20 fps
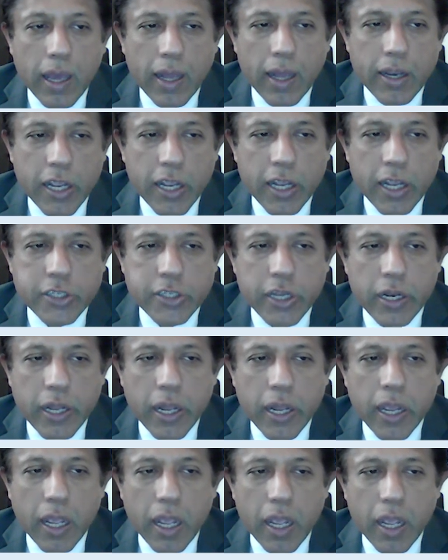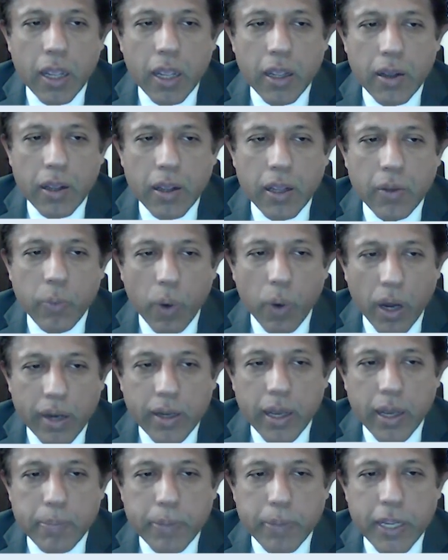and
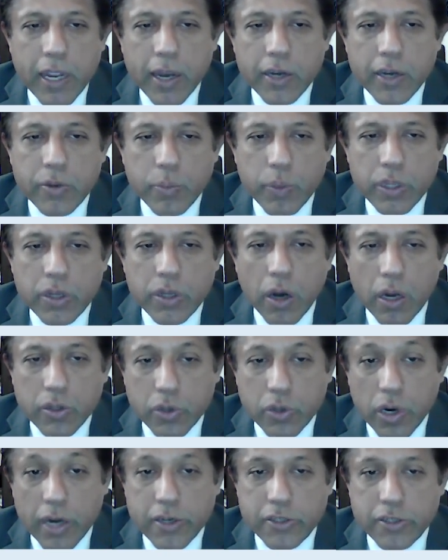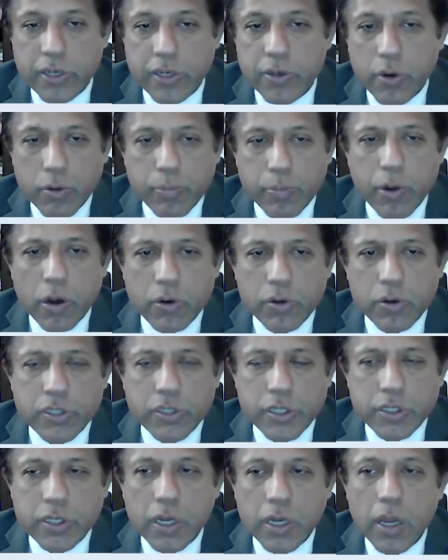HLA-A1 and B8 with arthritis and good
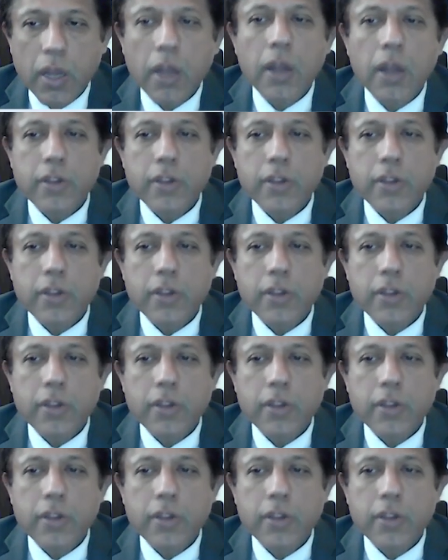prognosis.